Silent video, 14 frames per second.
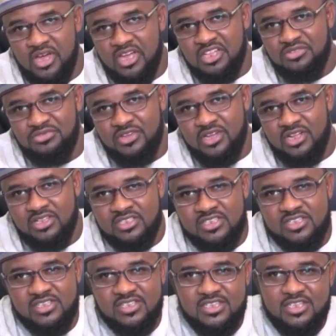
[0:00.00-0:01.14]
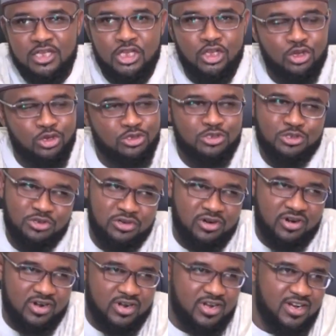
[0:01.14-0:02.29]
A difficult nut to
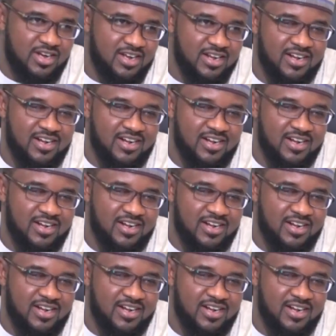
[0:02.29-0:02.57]
crack,